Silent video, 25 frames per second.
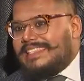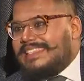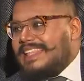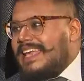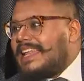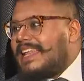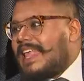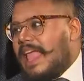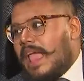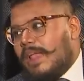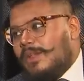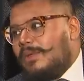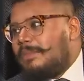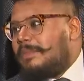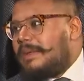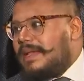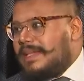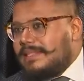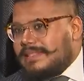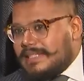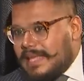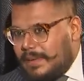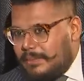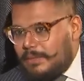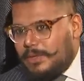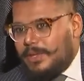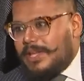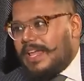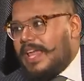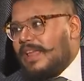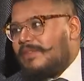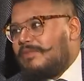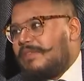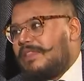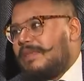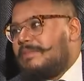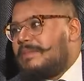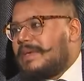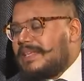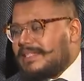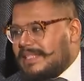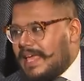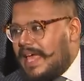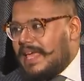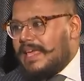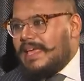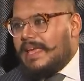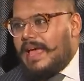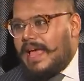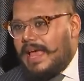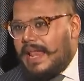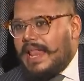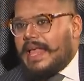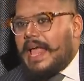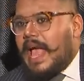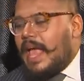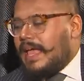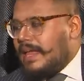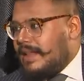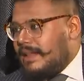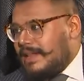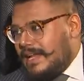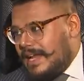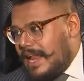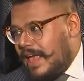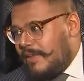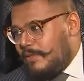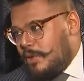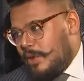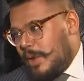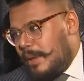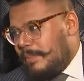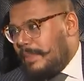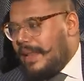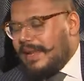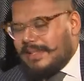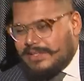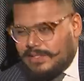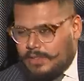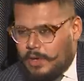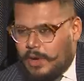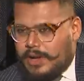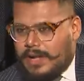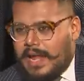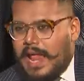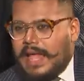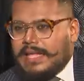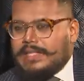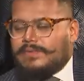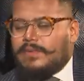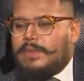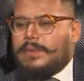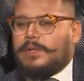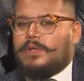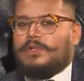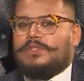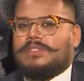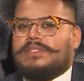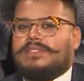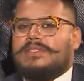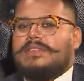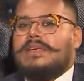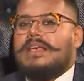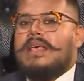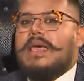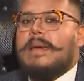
said, can you please communicate with him? Because I, I like, I didn't have your number and it's not yeah. nice for me to just